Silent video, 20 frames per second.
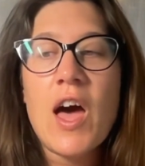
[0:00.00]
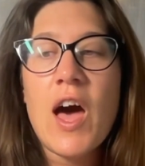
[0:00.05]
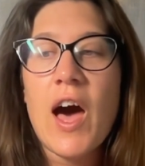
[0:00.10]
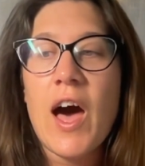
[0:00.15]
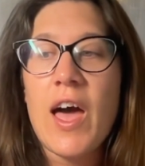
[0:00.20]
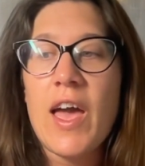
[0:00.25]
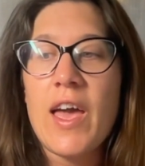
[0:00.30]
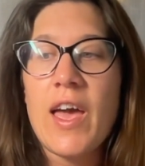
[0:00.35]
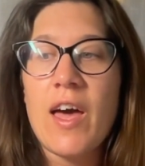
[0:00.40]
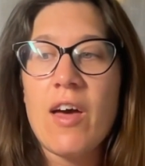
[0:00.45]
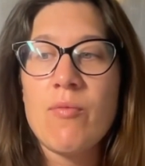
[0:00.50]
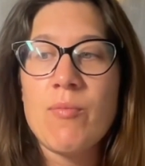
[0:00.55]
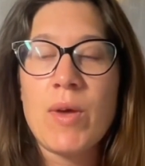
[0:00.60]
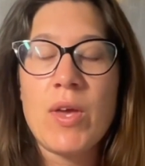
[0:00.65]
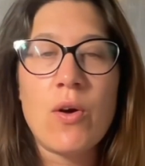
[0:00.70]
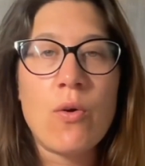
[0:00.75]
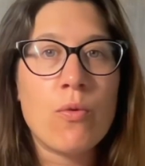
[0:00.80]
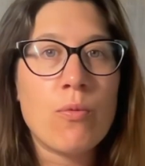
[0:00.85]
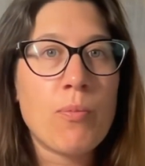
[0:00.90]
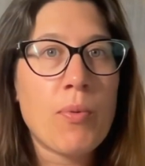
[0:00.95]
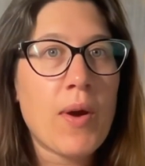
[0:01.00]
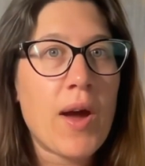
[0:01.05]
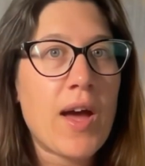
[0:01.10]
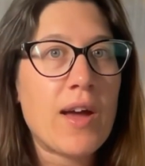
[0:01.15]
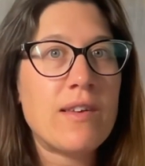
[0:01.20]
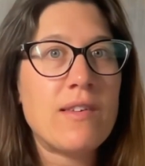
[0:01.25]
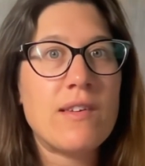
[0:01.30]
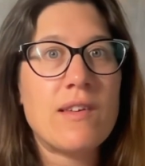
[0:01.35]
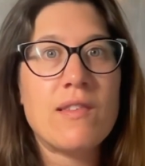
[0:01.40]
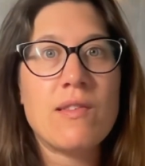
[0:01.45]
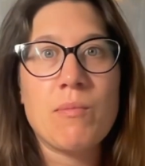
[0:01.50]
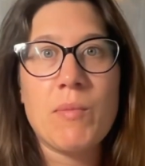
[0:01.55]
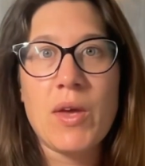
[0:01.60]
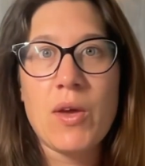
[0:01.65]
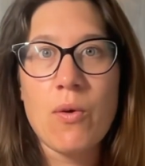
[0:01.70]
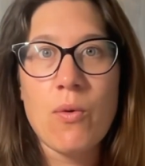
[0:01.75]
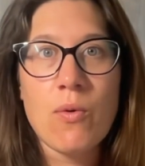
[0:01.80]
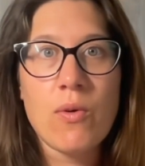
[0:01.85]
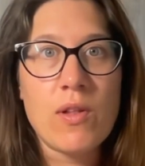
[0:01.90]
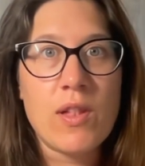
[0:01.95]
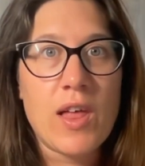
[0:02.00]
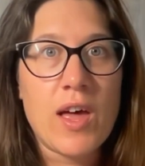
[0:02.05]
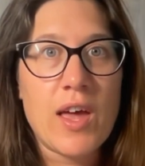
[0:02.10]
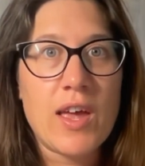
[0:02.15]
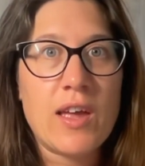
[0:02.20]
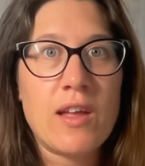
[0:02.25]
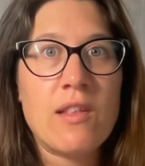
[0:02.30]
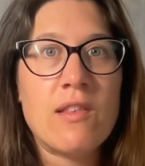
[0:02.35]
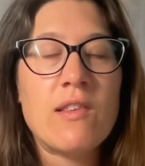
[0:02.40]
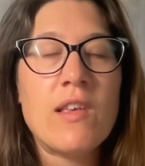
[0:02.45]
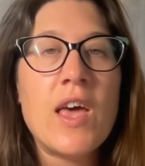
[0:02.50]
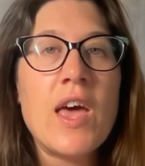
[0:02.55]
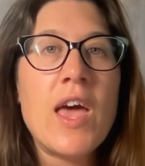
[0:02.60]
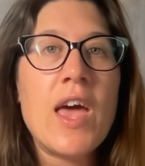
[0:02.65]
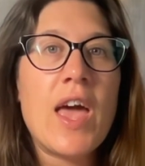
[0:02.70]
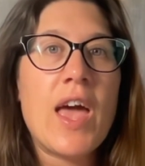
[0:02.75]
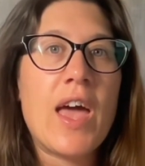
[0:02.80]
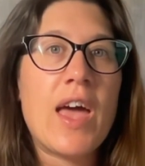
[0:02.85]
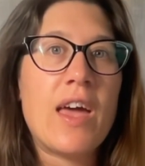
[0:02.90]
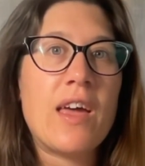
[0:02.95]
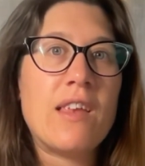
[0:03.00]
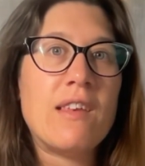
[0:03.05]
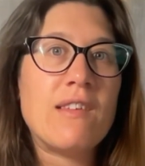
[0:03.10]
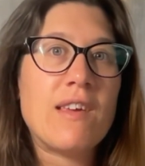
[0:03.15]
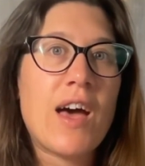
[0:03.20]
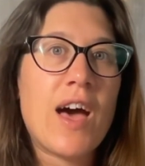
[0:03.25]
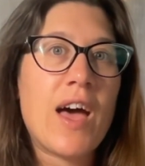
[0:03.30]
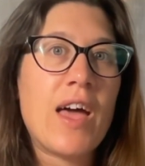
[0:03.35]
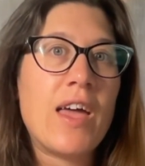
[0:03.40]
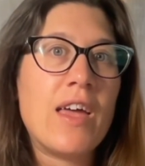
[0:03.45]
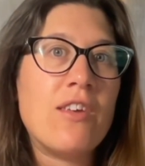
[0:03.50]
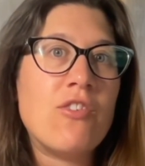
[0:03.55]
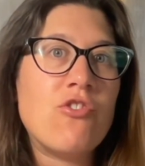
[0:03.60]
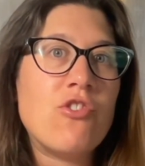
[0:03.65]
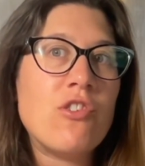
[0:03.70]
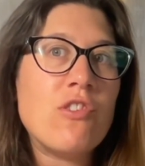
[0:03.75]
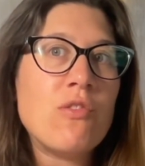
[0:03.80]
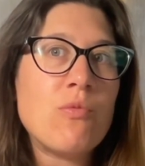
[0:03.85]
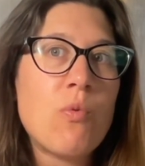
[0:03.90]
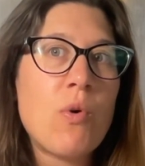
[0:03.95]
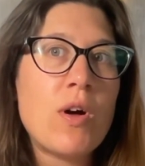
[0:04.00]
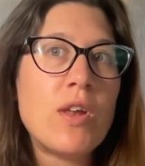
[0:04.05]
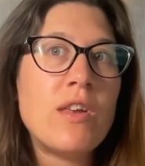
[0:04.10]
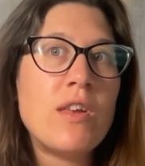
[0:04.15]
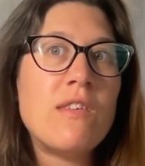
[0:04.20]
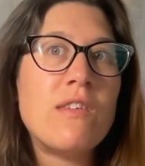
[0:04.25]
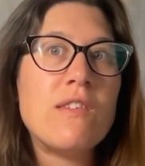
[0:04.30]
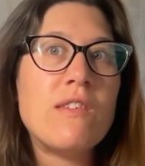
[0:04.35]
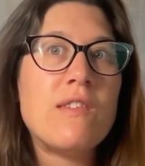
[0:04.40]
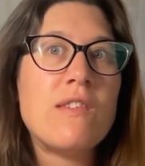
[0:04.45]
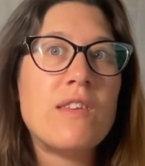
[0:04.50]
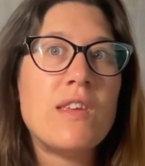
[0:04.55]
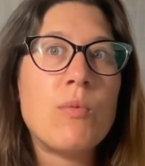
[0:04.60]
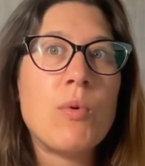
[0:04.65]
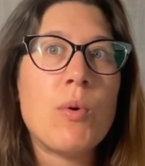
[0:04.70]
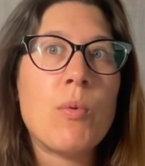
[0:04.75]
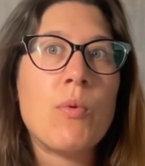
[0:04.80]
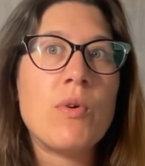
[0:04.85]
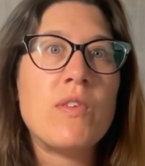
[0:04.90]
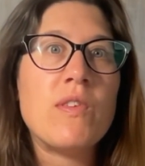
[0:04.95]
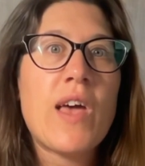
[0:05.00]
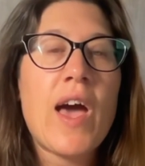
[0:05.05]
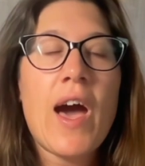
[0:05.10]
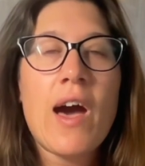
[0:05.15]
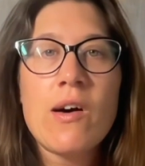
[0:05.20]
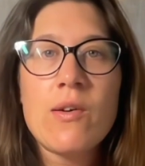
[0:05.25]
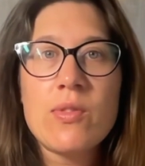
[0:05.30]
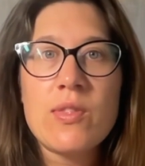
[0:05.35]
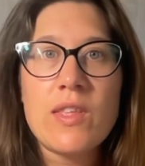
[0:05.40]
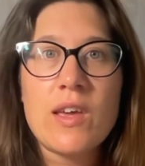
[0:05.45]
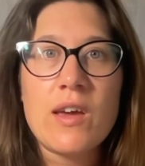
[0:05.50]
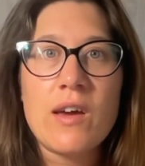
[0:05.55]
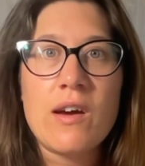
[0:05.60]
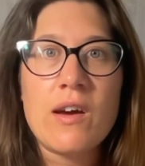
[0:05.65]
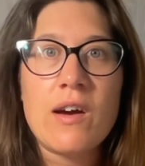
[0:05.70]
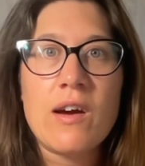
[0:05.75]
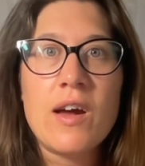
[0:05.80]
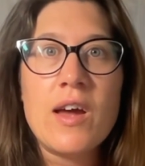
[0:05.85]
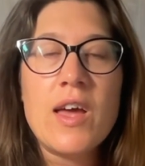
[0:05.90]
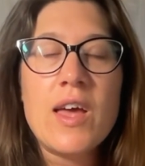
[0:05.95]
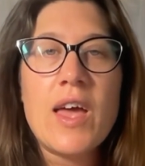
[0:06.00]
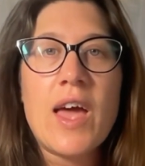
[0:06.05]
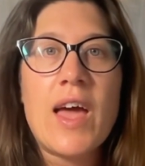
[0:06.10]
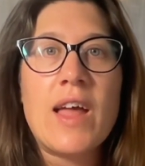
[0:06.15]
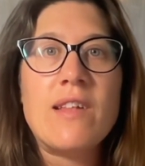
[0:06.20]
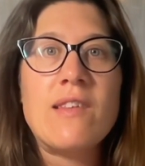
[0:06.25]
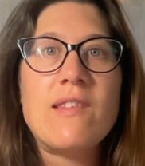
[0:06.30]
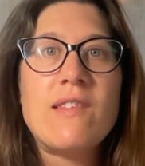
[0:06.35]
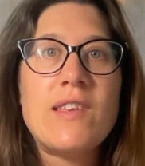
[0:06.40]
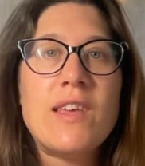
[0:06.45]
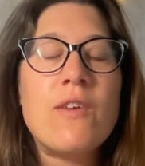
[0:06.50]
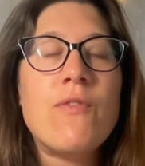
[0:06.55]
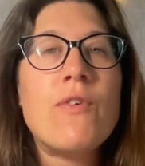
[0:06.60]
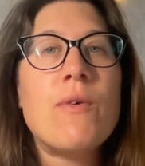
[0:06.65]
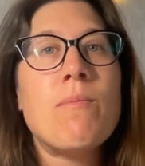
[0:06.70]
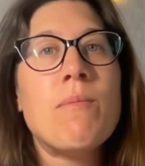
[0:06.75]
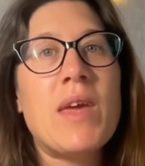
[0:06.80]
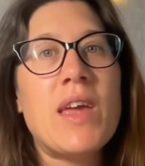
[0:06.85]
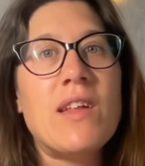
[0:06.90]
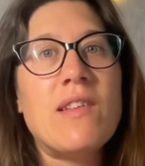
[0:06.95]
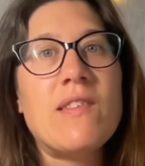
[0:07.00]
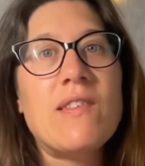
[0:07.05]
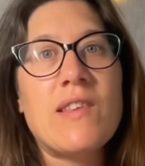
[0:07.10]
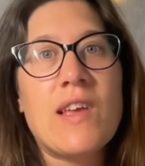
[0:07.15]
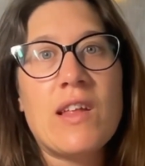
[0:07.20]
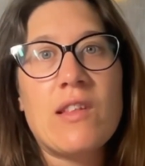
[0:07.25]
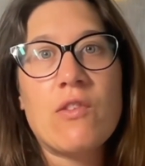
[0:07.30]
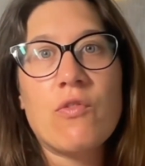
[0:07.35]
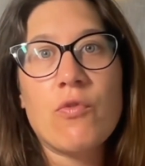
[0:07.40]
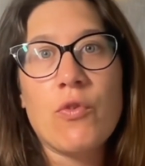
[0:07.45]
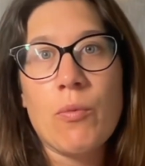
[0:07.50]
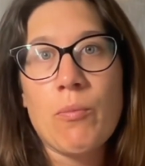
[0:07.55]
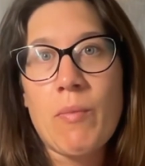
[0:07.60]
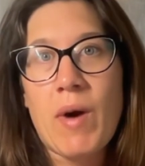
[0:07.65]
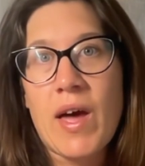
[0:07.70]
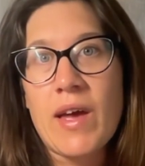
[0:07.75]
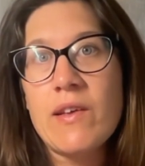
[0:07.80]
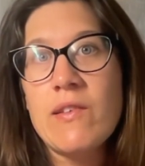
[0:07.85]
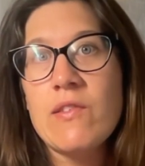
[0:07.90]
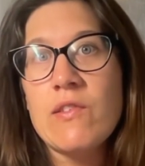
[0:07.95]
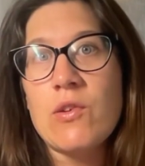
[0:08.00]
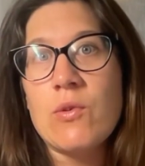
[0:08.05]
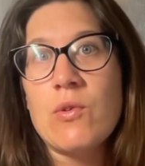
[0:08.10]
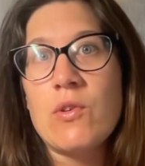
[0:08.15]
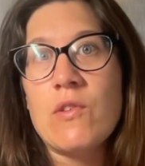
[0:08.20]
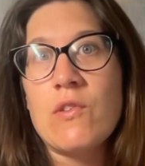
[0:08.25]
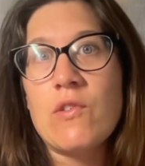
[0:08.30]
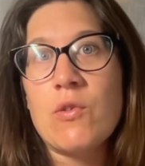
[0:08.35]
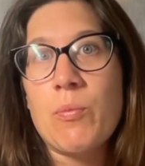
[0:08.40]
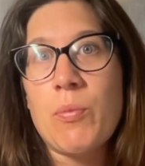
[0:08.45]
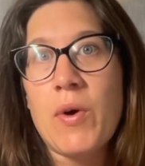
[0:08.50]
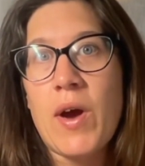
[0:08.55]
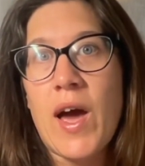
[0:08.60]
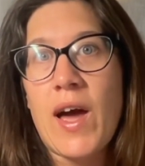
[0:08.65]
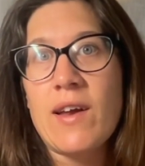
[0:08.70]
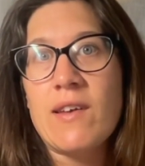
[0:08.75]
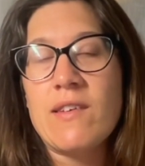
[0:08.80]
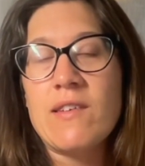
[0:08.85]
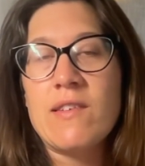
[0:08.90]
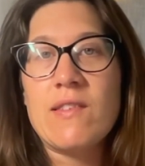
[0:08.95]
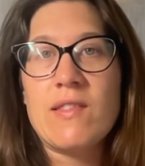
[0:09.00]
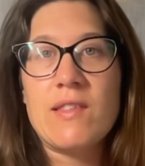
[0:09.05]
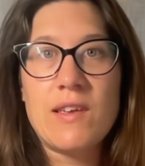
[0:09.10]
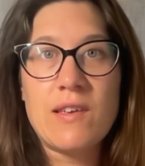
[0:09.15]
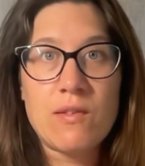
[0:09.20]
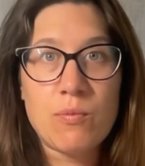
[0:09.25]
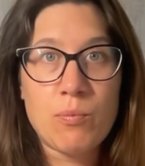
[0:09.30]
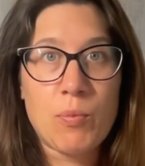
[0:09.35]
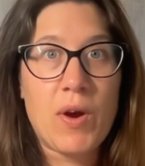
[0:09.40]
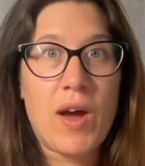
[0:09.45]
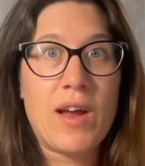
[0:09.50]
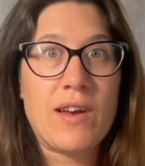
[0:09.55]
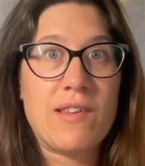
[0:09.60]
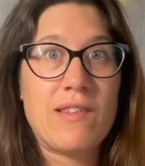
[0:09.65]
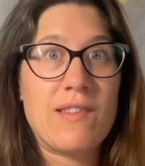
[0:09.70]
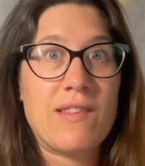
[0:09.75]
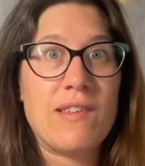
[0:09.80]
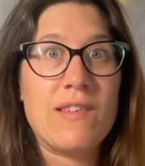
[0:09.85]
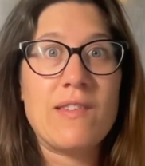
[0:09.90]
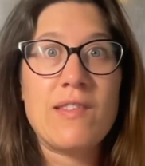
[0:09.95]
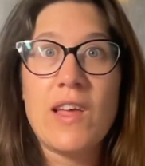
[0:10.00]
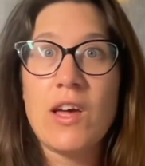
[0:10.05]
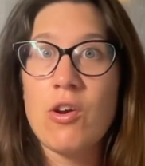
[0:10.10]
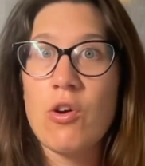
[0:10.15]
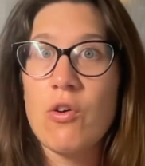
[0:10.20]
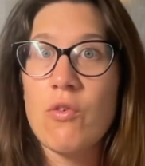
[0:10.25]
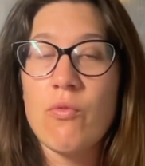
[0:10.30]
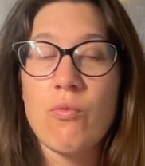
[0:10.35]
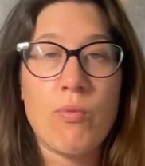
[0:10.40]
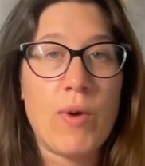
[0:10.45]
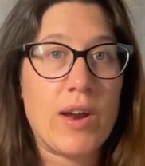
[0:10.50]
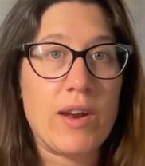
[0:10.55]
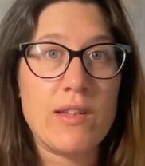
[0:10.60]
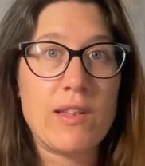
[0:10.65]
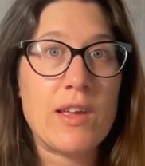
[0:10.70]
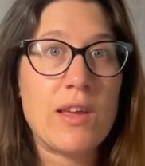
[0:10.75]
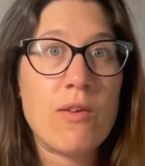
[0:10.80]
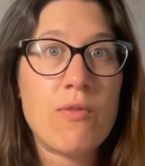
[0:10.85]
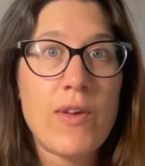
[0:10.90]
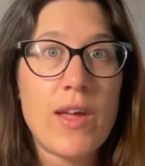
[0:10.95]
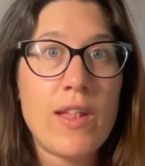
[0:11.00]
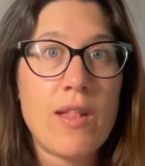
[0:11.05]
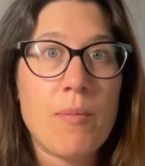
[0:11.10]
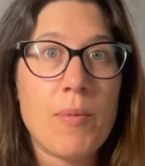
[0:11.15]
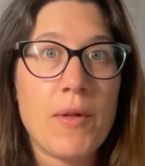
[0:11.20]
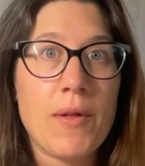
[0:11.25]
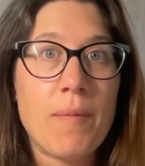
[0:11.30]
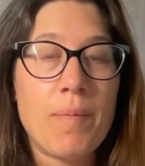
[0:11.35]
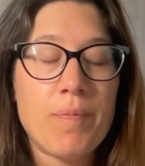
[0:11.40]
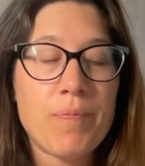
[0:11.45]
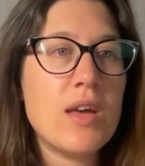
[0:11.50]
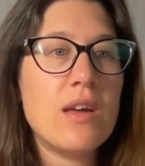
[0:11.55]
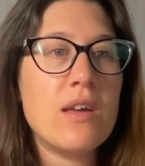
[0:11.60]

I have my own practice, my own clients, and I just wanted to see what was out there and see if it made sense for my students to practice these practices that are readily available.